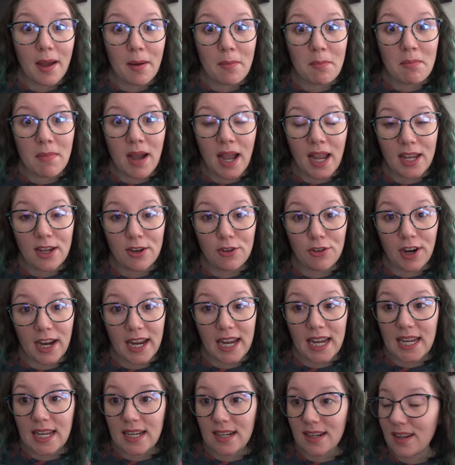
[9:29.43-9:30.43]

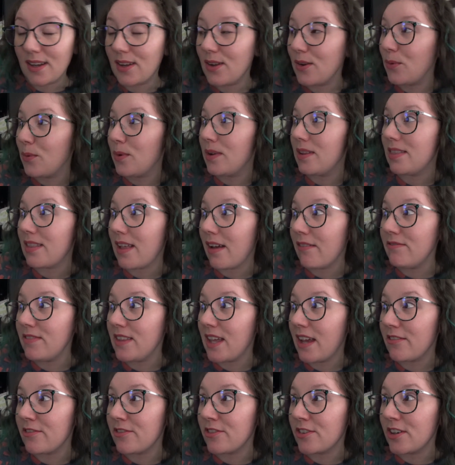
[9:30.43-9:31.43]
migraine. We love
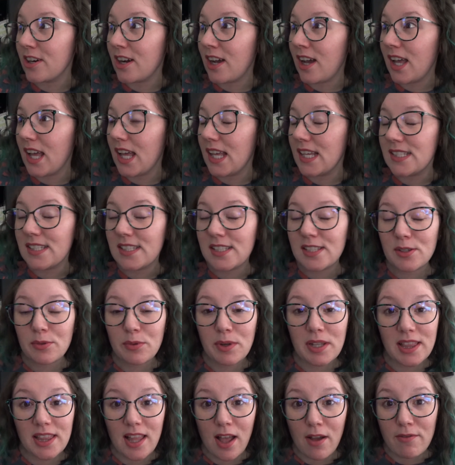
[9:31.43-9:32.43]
that for us.
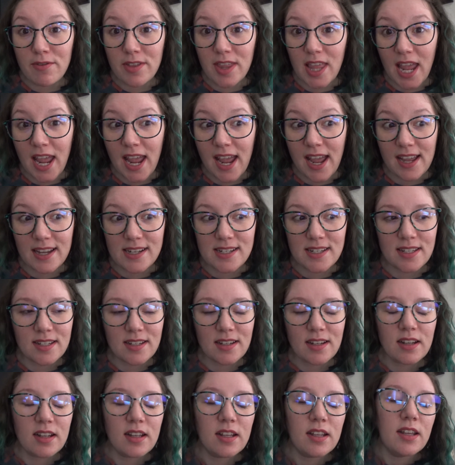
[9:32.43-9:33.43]
We love that.
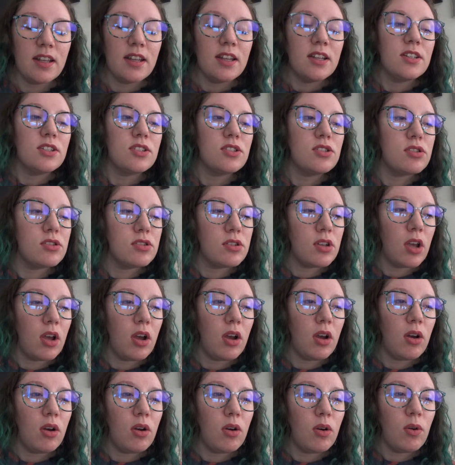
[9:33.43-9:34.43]

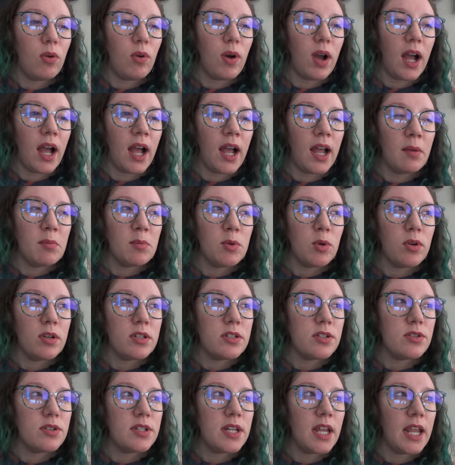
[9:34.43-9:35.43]
So I'm
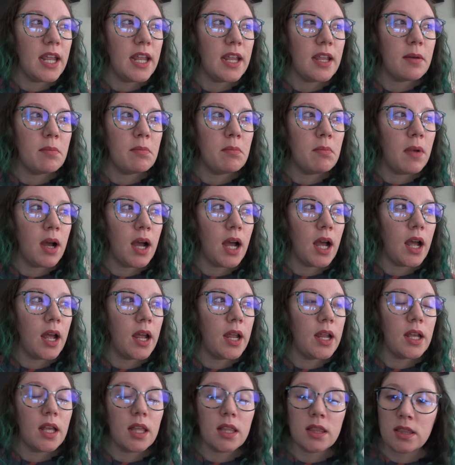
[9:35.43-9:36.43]
going to take
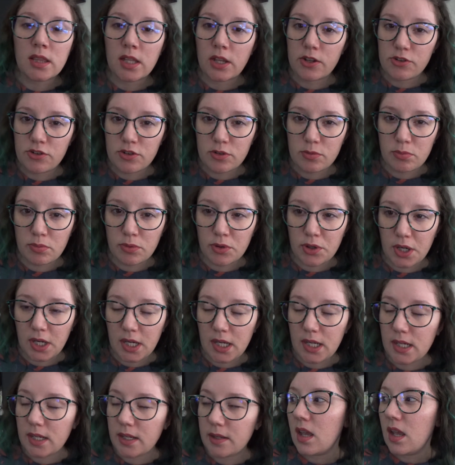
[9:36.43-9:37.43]
my lunch
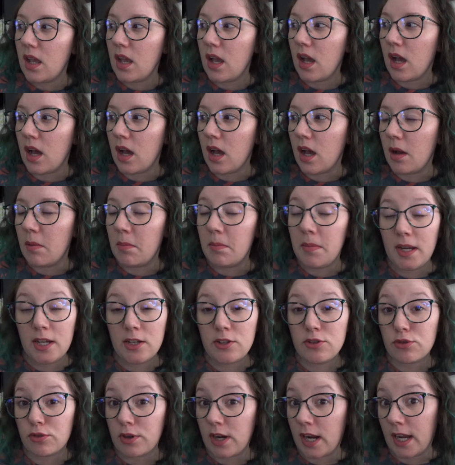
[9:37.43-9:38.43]
break. May
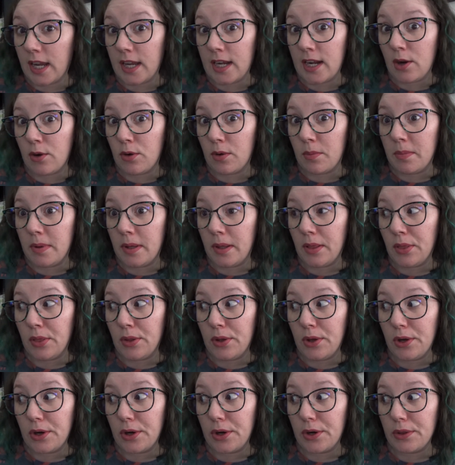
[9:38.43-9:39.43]
drag it out a bit
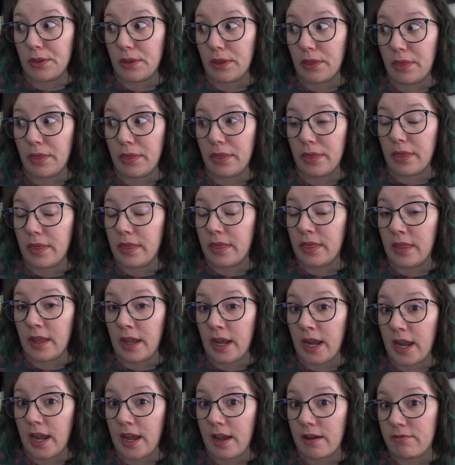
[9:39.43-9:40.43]
longer than the
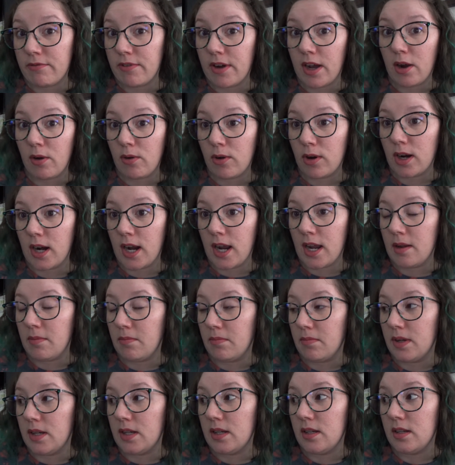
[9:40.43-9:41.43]
half hour
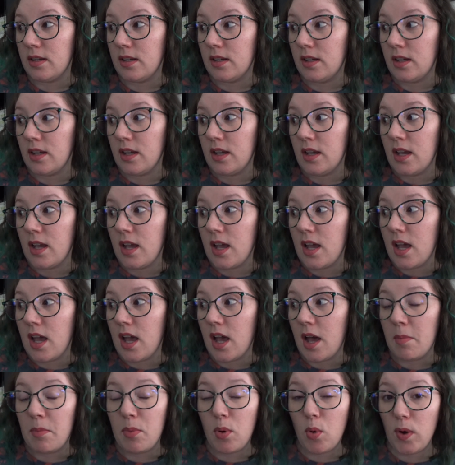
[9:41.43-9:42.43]
I'm
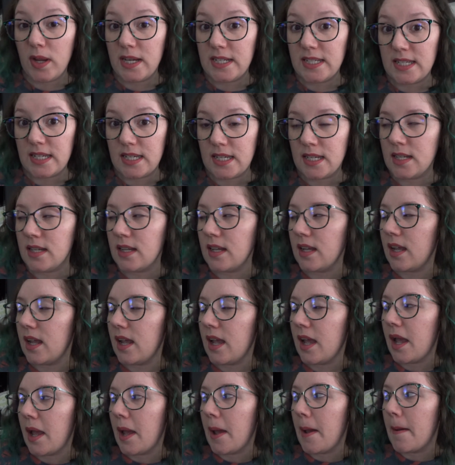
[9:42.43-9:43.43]
appointed,
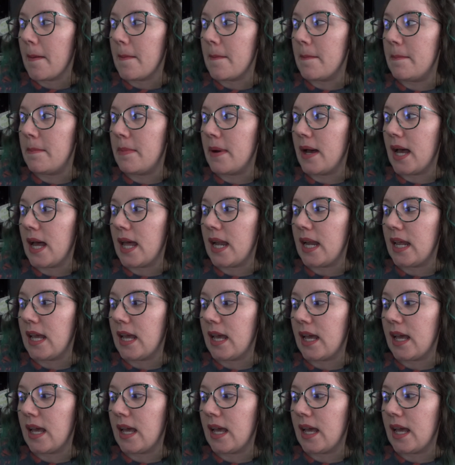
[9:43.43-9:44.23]
but